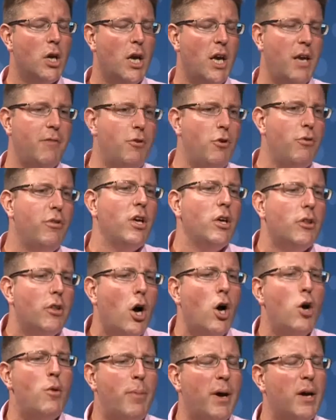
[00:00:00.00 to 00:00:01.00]
If you think
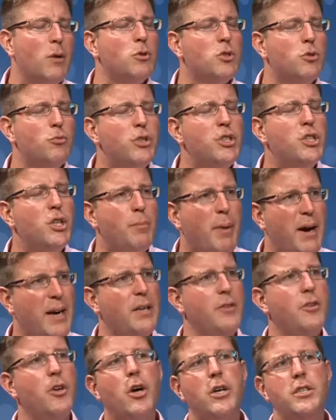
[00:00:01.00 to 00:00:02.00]
that OPEC was originally
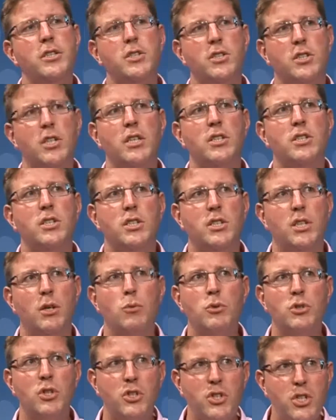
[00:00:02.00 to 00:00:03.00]
back in the 1960s, it
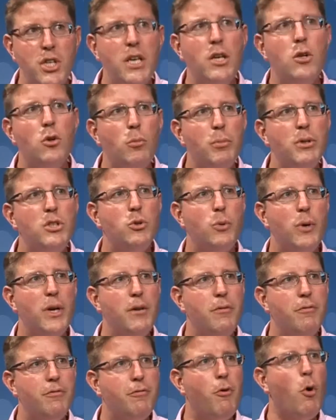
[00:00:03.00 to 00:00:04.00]
was a deal
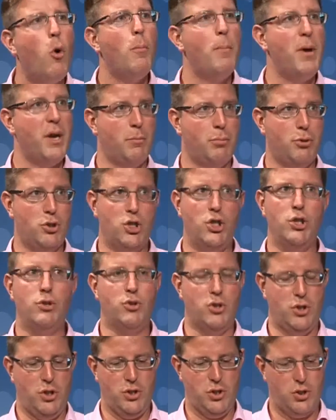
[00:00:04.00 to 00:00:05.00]
between four big
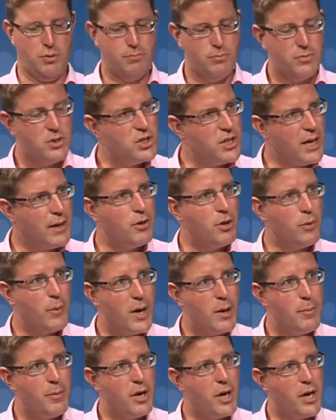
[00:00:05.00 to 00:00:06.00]
producers, Saudi
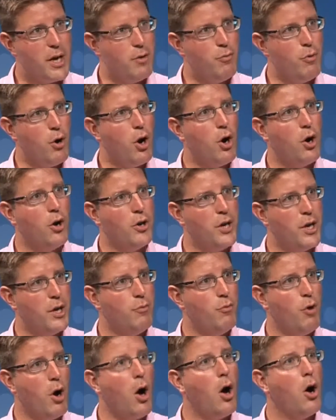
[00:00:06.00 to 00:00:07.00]
Arabia, Iran,
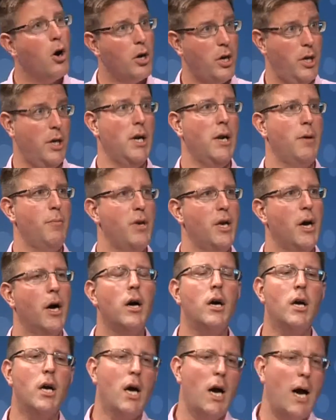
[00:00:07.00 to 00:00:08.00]
Iraq, and Libya.